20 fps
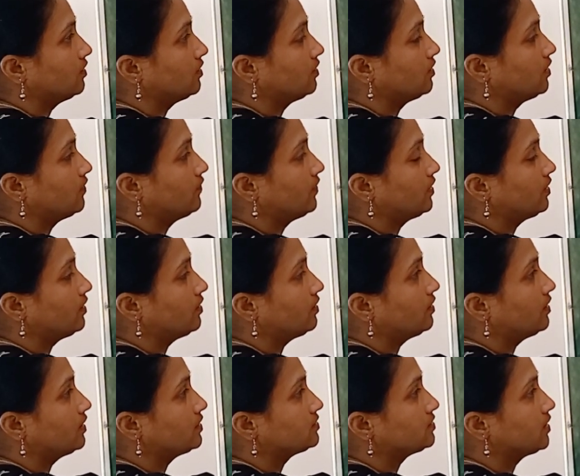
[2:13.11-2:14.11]
11
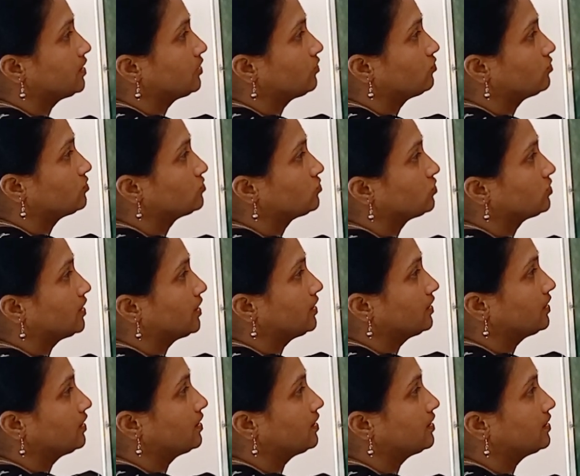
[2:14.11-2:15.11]
less than equals to
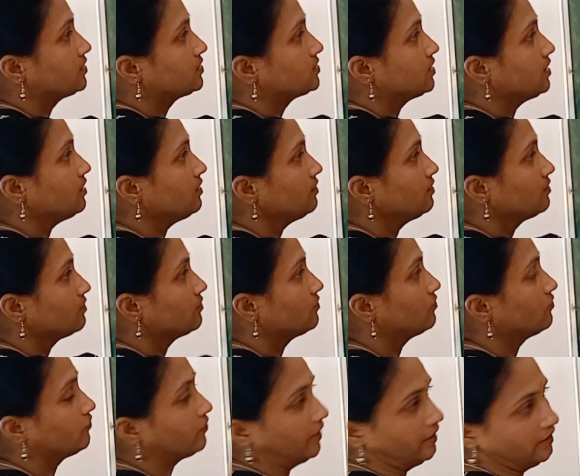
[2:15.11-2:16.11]
10 condition
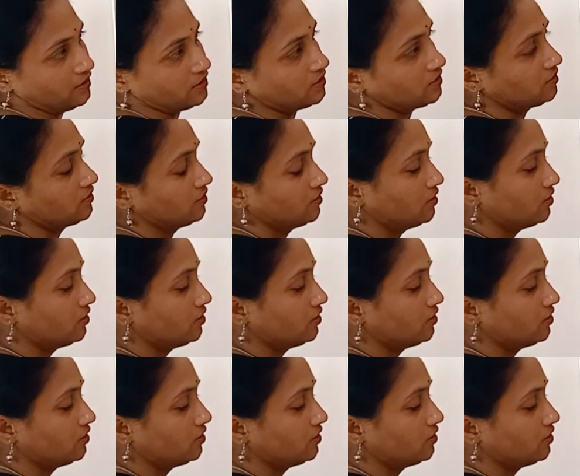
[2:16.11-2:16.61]
fades.